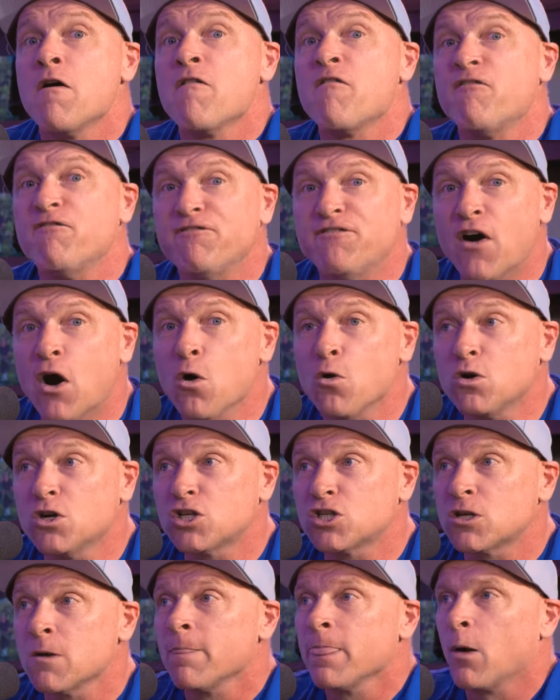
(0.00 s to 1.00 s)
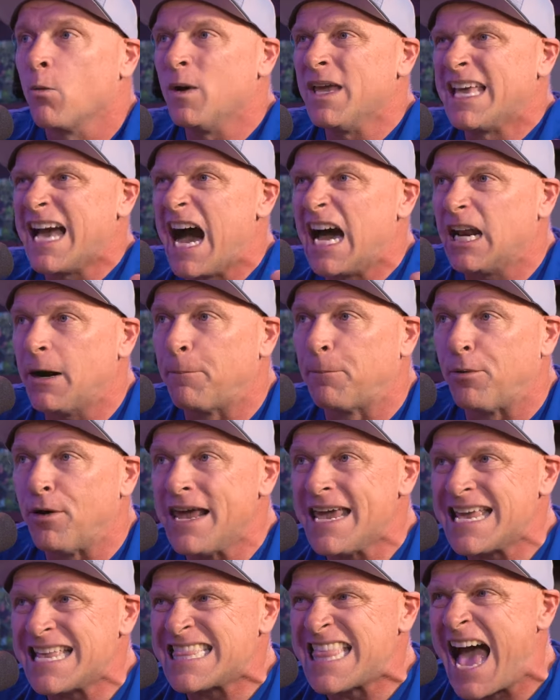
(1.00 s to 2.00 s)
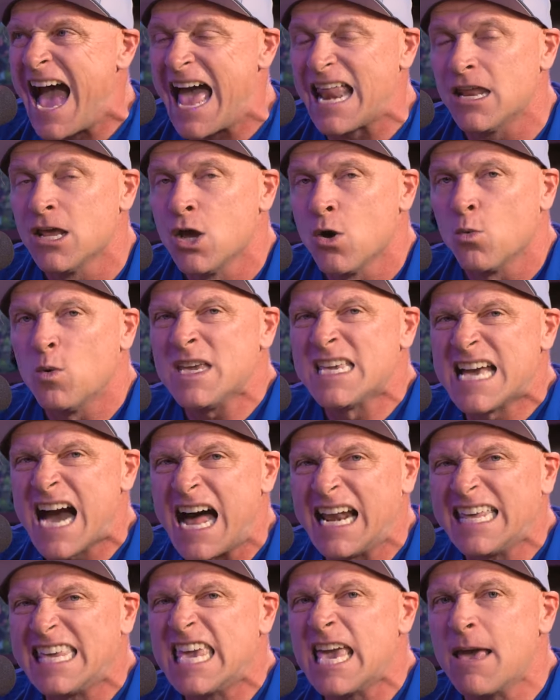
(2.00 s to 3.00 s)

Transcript: Folks, we got to break that. We got to